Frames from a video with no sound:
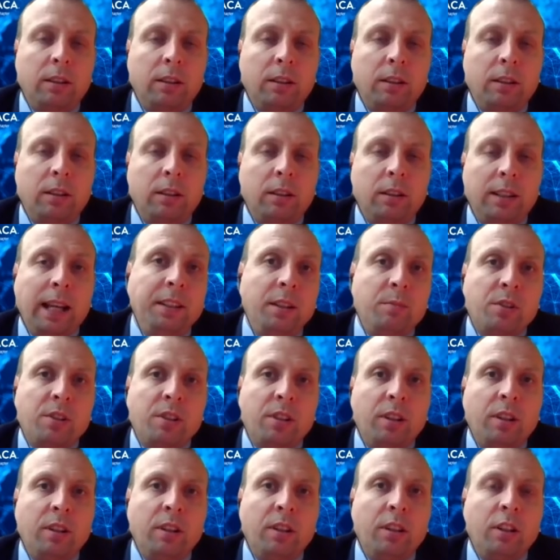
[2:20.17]
9 teams
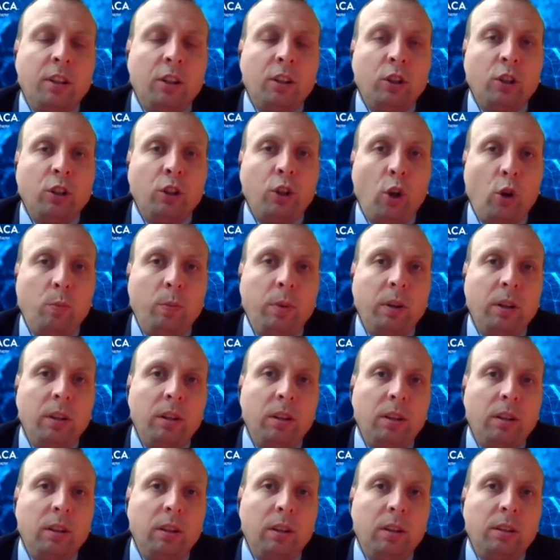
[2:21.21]
in
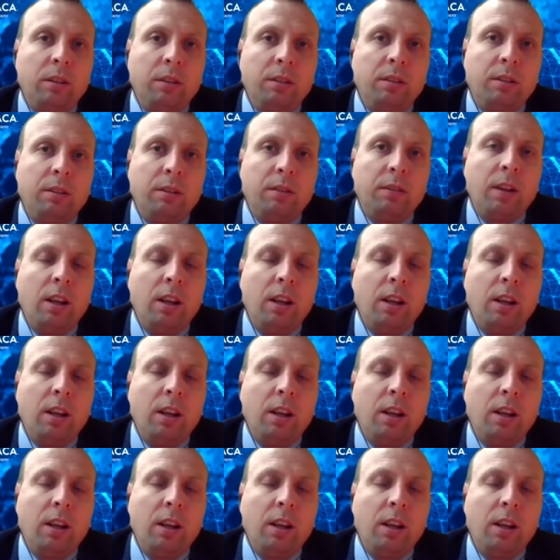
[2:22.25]
global